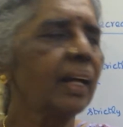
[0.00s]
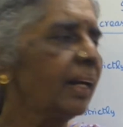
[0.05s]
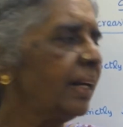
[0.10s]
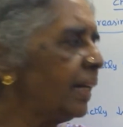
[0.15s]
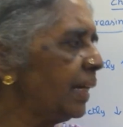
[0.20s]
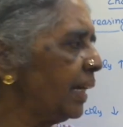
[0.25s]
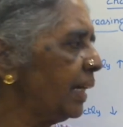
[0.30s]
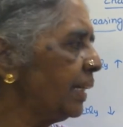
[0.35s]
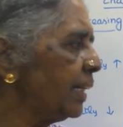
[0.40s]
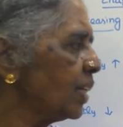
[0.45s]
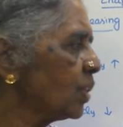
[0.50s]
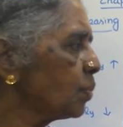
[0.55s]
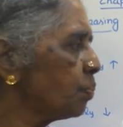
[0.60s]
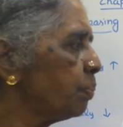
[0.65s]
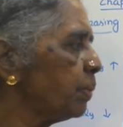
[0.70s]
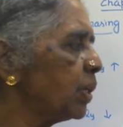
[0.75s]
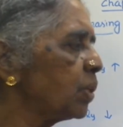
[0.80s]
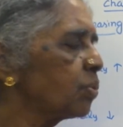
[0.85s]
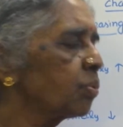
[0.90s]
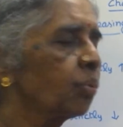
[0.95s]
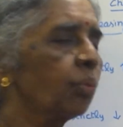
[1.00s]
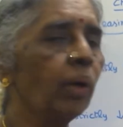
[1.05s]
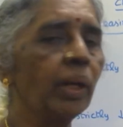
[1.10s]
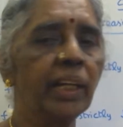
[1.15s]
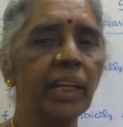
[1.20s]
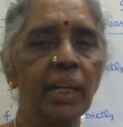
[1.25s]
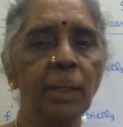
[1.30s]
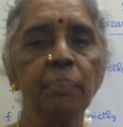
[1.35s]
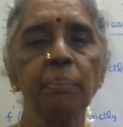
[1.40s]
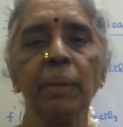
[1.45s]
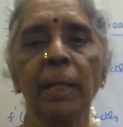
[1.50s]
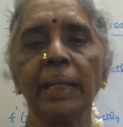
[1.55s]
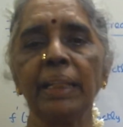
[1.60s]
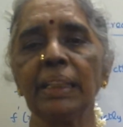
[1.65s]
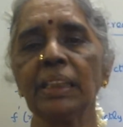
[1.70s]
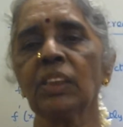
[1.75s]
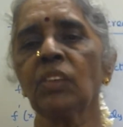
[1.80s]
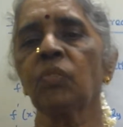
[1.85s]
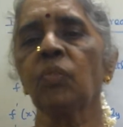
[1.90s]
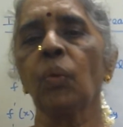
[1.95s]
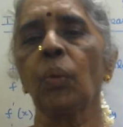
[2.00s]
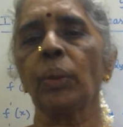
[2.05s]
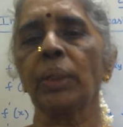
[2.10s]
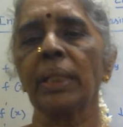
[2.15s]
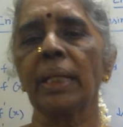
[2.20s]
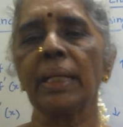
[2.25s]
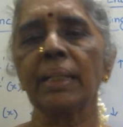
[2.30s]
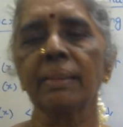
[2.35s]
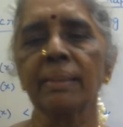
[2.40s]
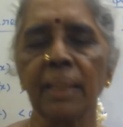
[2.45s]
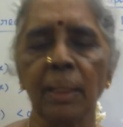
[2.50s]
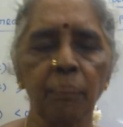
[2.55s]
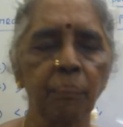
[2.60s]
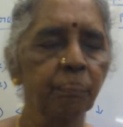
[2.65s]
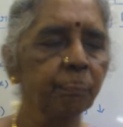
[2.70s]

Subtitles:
D is b squared minus 4ac.